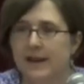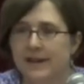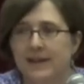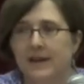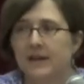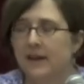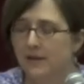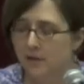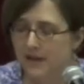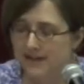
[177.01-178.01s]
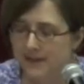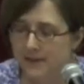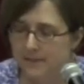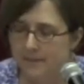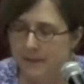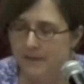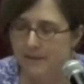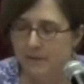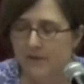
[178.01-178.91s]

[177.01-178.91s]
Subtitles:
and he's gotten a lot of criticism from